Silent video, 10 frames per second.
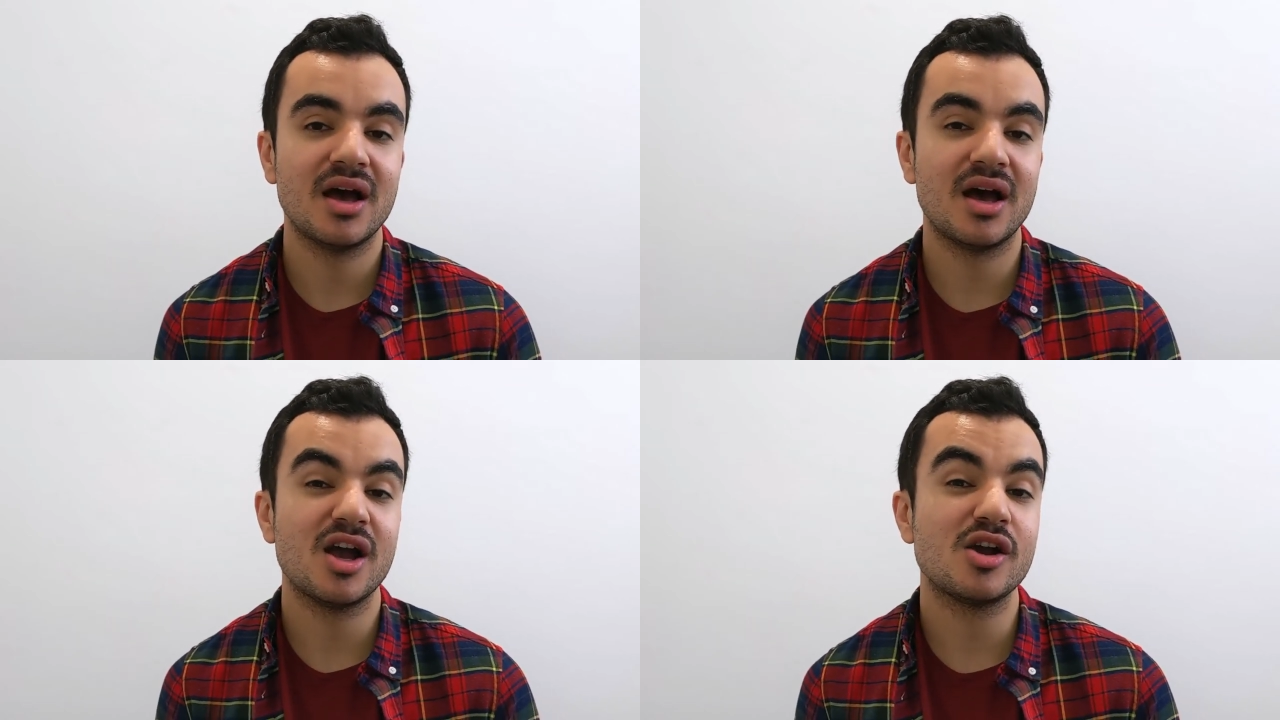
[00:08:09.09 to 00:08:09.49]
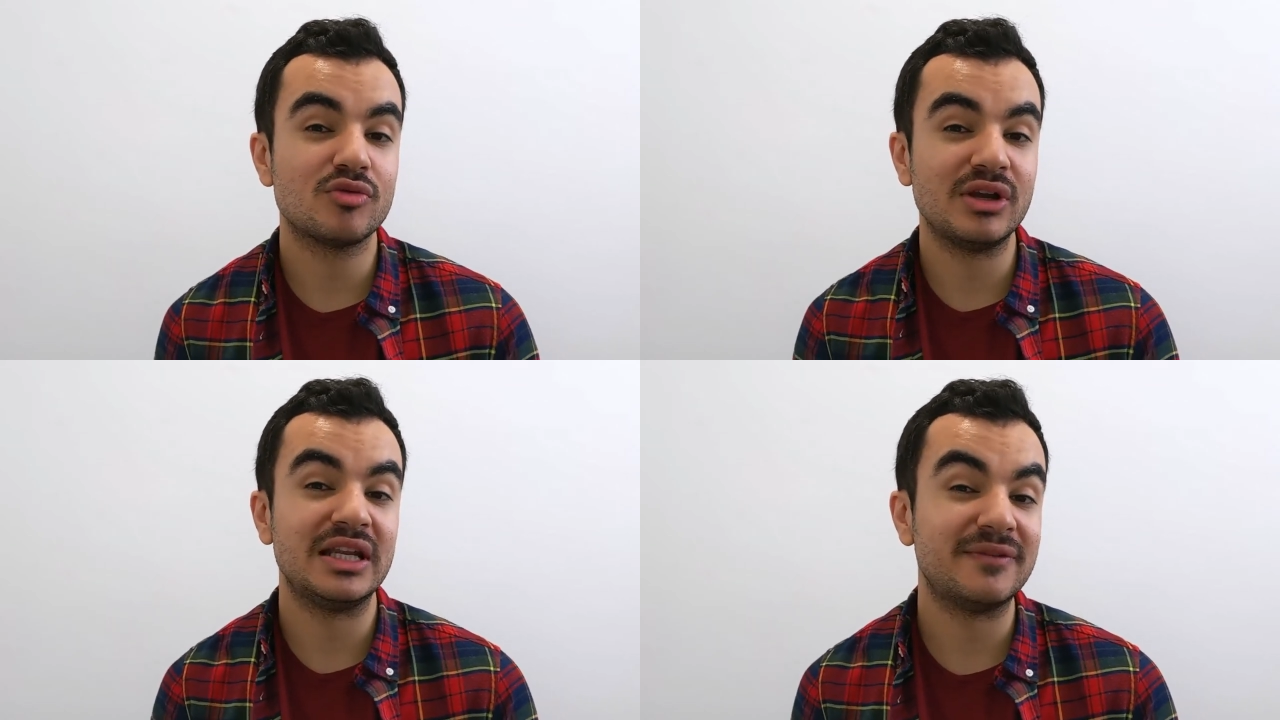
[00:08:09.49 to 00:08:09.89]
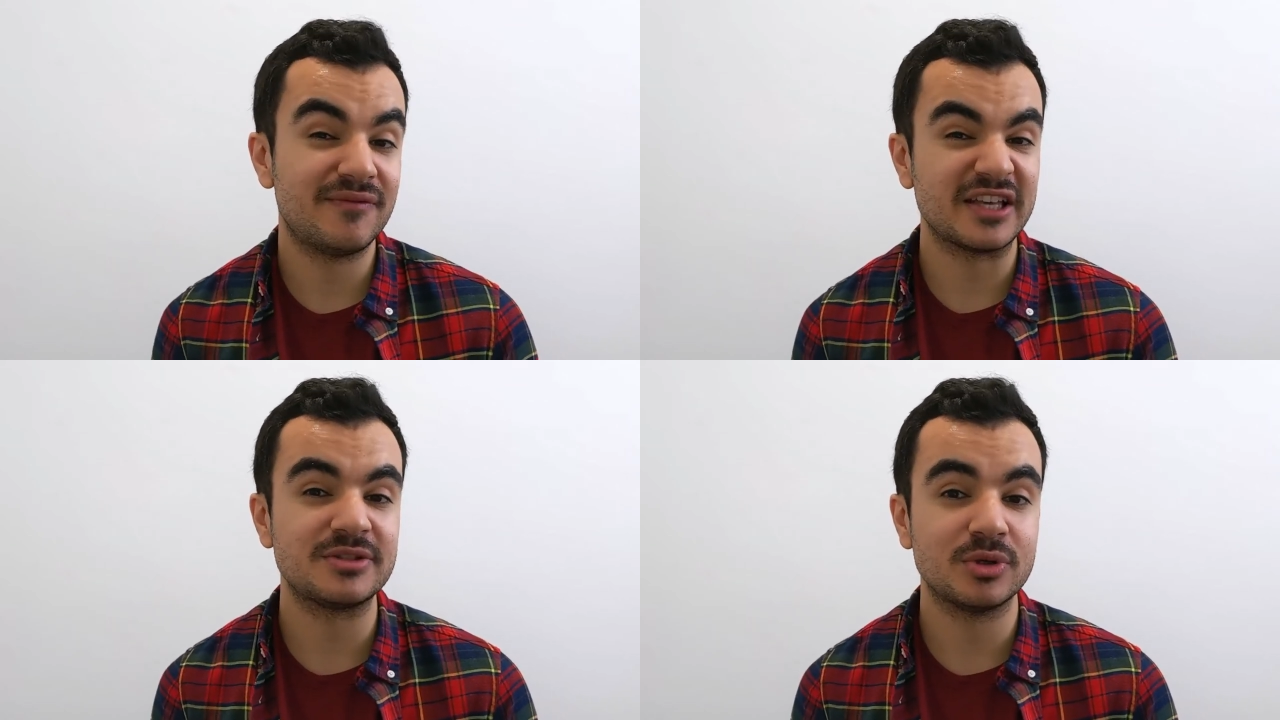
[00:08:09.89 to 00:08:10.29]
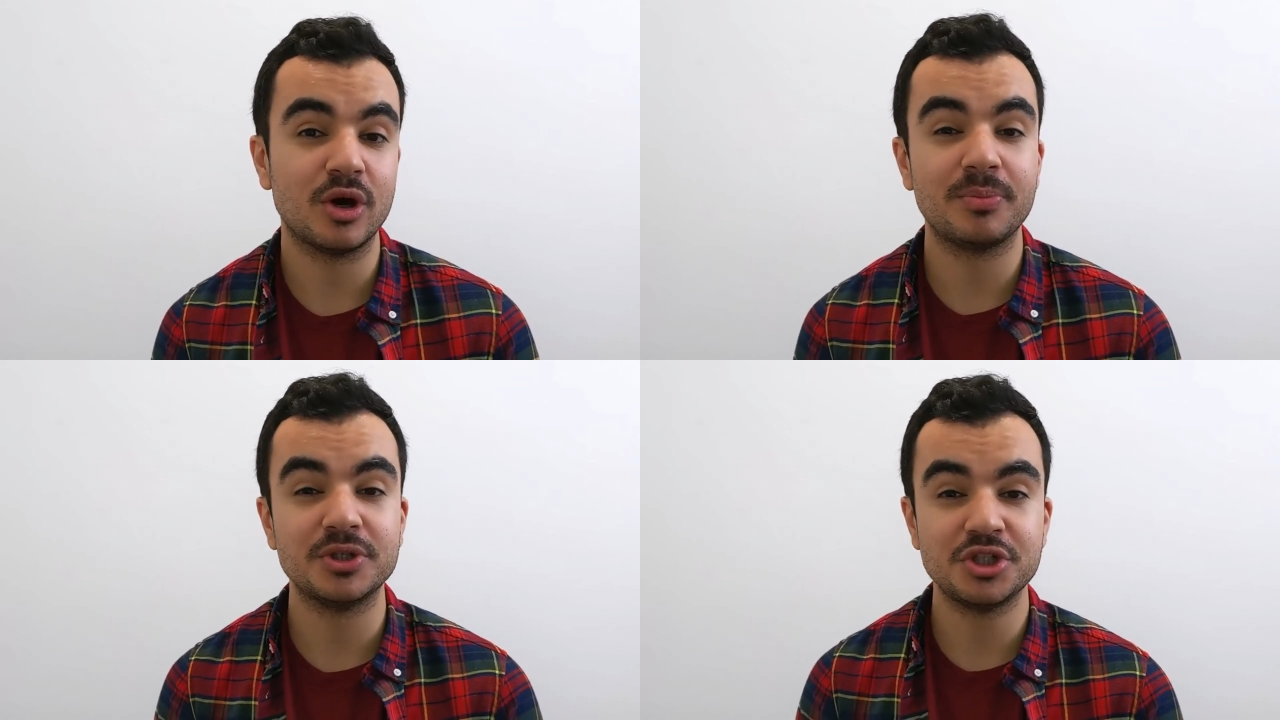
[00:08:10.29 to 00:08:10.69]
uh, a green investment
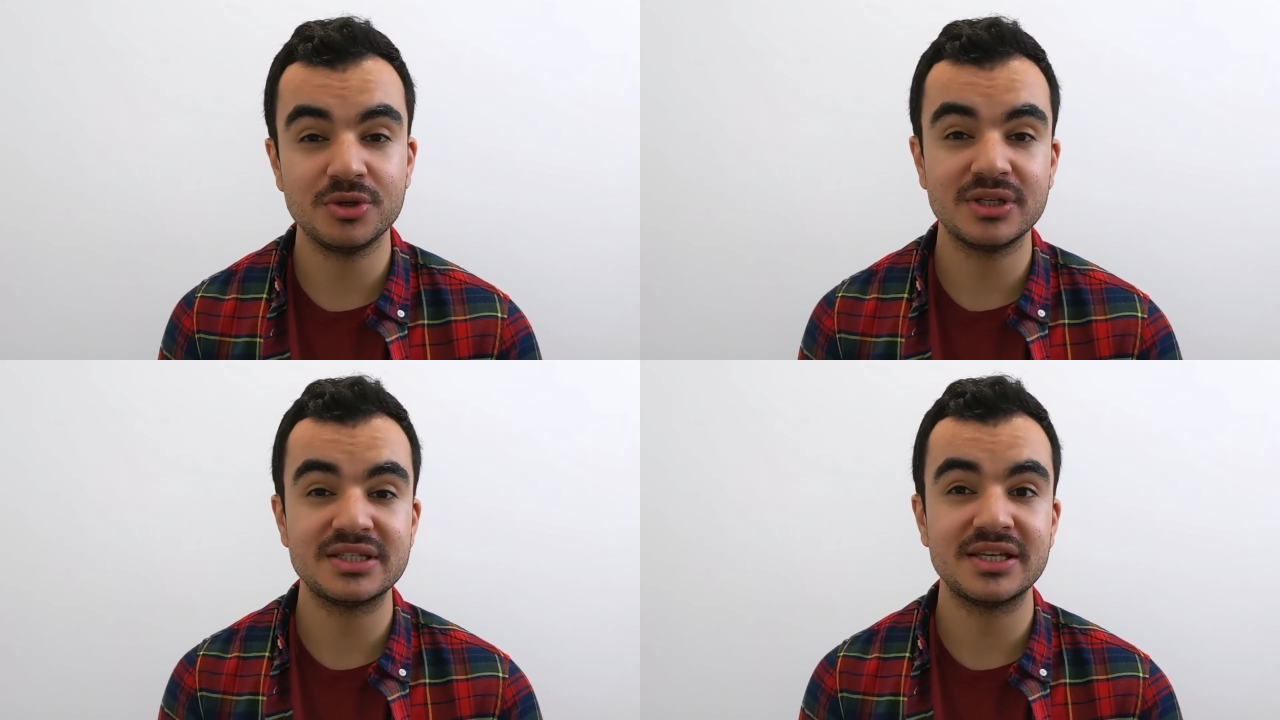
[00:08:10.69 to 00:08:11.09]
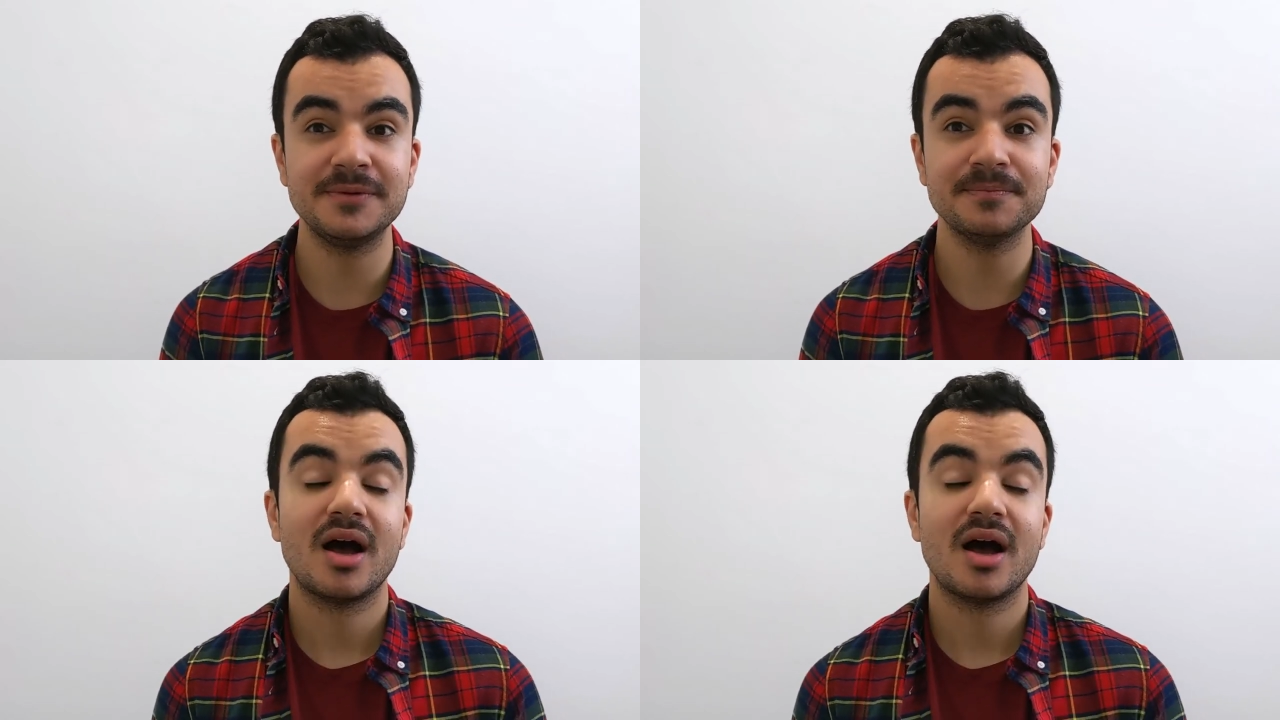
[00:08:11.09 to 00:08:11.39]
opportunity,